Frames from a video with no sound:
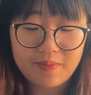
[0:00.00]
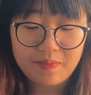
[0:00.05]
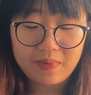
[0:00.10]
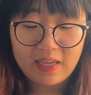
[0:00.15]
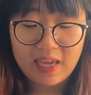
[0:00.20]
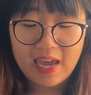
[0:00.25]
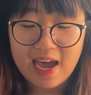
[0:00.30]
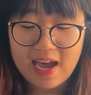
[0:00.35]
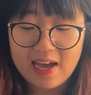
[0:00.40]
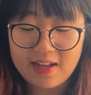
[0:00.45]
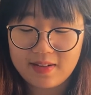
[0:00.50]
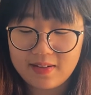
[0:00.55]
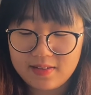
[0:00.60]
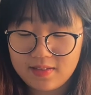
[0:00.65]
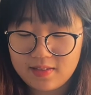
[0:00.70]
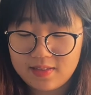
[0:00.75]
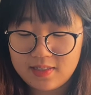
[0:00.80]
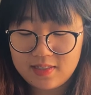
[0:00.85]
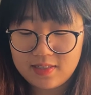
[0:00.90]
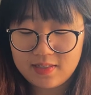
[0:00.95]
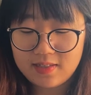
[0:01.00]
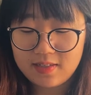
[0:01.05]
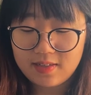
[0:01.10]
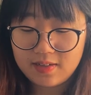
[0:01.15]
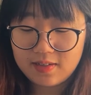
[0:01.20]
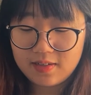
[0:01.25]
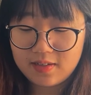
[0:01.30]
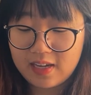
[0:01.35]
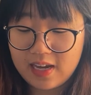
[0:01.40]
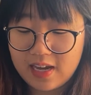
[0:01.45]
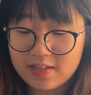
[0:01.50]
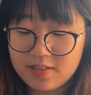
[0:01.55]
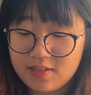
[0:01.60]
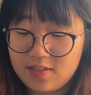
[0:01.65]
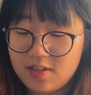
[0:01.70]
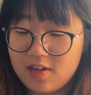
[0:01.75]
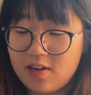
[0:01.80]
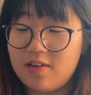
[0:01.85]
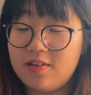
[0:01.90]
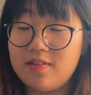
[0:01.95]
cat's
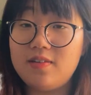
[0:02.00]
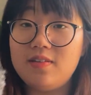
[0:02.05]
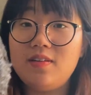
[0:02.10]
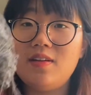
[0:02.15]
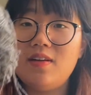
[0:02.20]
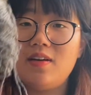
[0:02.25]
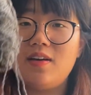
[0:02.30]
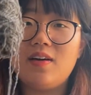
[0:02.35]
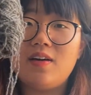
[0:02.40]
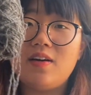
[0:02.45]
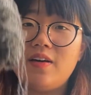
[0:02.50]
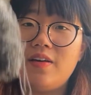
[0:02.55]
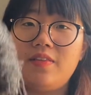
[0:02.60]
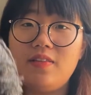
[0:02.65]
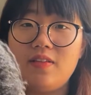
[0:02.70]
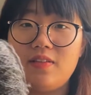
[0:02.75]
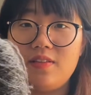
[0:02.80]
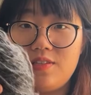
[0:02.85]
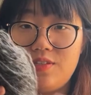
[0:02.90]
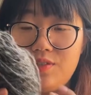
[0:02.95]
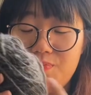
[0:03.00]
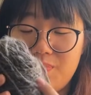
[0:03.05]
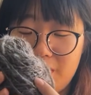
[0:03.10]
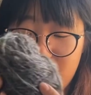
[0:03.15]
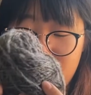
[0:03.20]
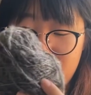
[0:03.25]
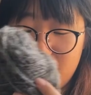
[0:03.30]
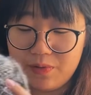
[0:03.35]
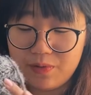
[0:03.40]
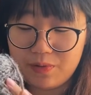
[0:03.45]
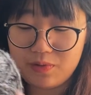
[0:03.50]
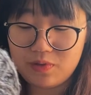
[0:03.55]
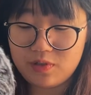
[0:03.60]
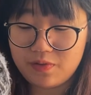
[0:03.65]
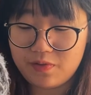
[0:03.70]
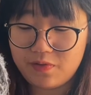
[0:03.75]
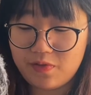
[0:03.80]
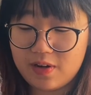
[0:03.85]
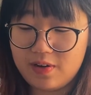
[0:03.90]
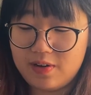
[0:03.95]
yarn. I think this might be also
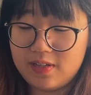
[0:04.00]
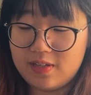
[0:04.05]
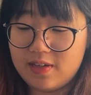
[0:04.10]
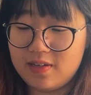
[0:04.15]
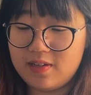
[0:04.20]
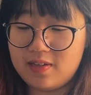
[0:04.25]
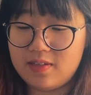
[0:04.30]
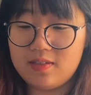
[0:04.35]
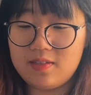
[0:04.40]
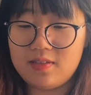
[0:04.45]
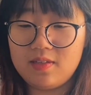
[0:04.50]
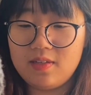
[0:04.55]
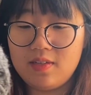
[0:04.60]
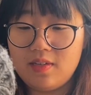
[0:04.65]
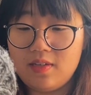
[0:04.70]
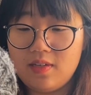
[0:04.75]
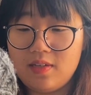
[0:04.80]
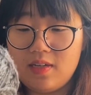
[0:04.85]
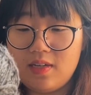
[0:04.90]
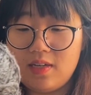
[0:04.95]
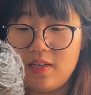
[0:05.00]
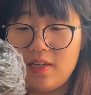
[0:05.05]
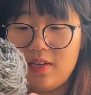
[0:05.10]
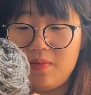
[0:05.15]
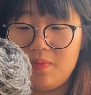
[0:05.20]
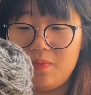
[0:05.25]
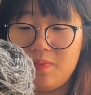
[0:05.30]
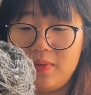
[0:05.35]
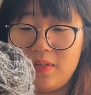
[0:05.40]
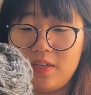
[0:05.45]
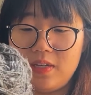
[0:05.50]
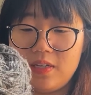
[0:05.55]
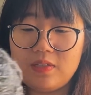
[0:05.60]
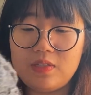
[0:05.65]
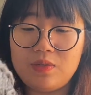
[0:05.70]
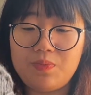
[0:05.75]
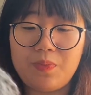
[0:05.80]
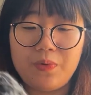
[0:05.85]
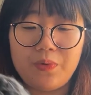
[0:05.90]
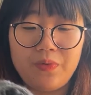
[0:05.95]
very nice,
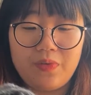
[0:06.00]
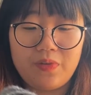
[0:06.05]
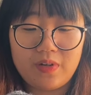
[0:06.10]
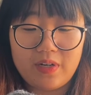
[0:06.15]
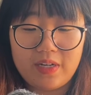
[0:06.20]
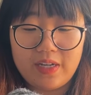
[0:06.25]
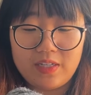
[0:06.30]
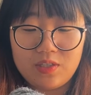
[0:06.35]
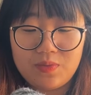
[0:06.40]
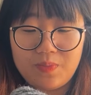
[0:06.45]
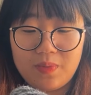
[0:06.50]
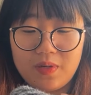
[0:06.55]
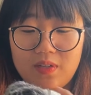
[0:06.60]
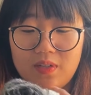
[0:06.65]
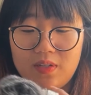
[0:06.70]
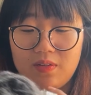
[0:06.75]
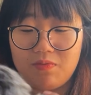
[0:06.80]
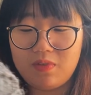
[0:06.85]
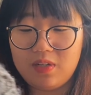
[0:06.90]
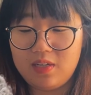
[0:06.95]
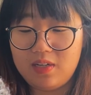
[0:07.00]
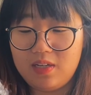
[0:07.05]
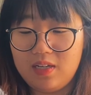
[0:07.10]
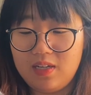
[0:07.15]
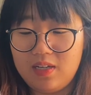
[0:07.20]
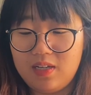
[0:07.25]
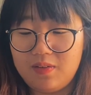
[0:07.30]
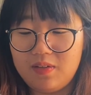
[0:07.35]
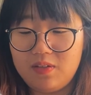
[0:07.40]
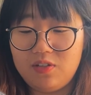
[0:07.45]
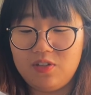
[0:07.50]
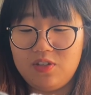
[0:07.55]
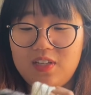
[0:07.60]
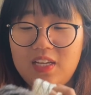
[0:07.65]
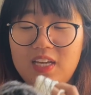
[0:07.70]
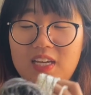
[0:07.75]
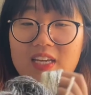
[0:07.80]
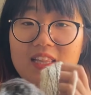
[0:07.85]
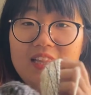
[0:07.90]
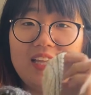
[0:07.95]
because both are like spun really
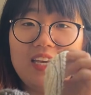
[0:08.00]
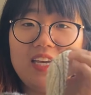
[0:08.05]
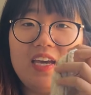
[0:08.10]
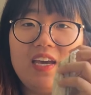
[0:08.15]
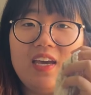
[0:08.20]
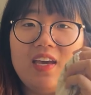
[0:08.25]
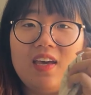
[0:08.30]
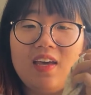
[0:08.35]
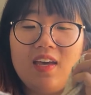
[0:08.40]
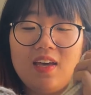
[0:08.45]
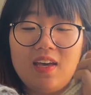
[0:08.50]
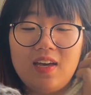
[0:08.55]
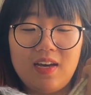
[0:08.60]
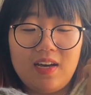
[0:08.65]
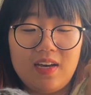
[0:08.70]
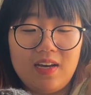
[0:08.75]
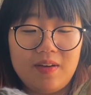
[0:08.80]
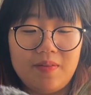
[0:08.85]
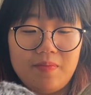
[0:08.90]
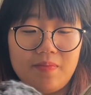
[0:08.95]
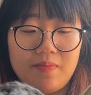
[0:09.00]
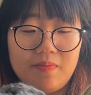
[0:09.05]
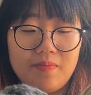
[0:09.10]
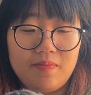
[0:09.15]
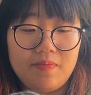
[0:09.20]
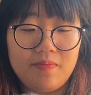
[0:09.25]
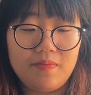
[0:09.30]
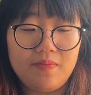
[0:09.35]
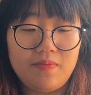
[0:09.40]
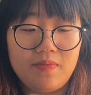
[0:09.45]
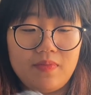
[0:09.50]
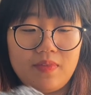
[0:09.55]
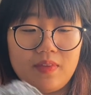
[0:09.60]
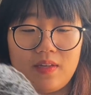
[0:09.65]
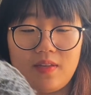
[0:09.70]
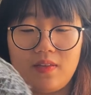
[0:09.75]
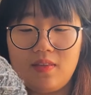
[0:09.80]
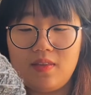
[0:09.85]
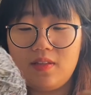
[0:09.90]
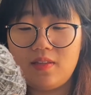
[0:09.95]
uniquely.
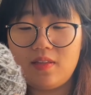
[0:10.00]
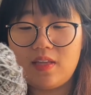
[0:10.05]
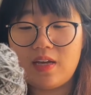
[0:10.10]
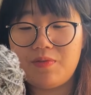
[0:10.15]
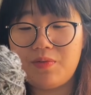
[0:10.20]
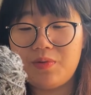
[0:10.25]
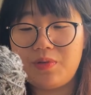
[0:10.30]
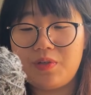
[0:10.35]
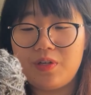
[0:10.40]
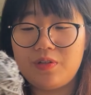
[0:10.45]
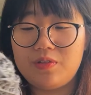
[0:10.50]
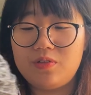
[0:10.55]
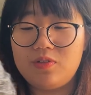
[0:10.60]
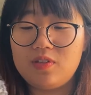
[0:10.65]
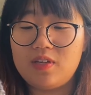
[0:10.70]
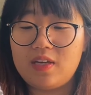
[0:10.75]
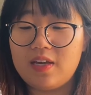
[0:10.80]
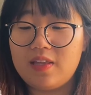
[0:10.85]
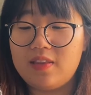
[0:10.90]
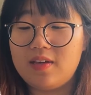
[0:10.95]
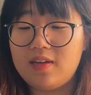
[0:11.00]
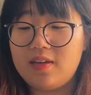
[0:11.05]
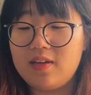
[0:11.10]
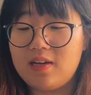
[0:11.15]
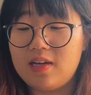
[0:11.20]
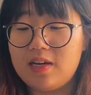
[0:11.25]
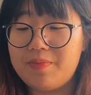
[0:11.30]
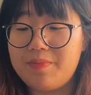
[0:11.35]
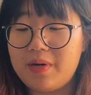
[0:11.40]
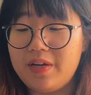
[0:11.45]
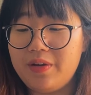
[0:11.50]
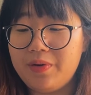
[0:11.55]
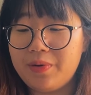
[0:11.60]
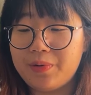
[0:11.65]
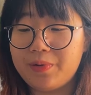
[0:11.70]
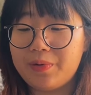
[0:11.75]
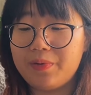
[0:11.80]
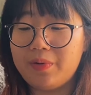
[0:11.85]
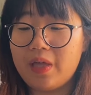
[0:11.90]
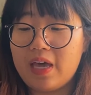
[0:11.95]
I think that will go together. I might
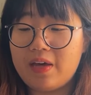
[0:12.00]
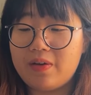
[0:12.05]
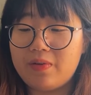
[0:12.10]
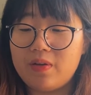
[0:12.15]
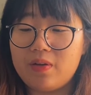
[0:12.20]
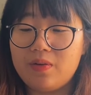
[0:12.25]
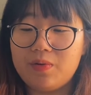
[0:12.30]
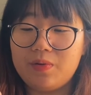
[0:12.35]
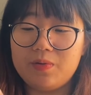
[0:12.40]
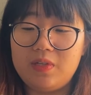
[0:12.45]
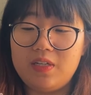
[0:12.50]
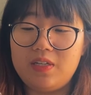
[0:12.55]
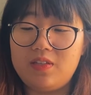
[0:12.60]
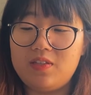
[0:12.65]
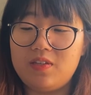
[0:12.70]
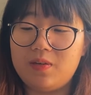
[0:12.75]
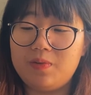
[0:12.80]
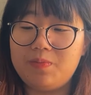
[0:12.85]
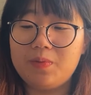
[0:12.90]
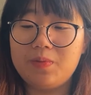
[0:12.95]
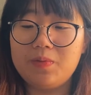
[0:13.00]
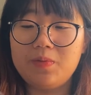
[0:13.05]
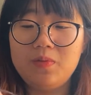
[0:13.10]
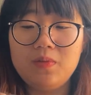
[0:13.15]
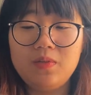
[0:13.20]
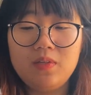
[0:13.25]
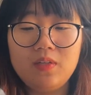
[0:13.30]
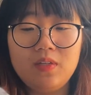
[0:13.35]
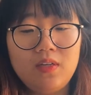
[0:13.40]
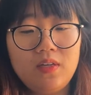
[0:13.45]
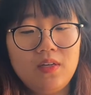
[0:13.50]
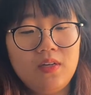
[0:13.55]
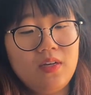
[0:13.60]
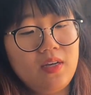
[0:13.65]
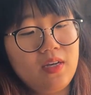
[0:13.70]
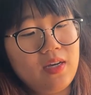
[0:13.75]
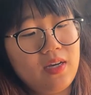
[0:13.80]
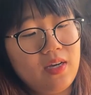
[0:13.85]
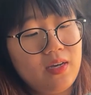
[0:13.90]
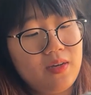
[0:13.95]
hold it double
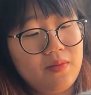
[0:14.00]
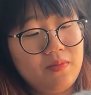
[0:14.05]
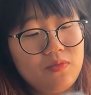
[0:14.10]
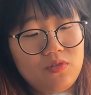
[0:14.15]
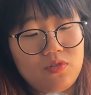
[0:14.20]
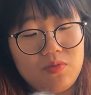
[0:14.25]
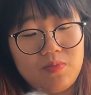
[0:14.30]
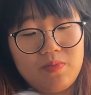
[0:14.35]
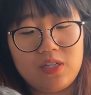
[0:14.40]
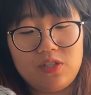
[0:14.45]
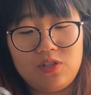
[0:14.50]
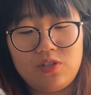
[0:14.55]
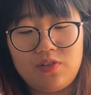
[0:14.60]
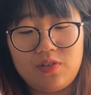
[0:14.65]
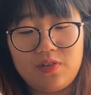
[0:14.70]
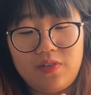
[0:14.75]
to match the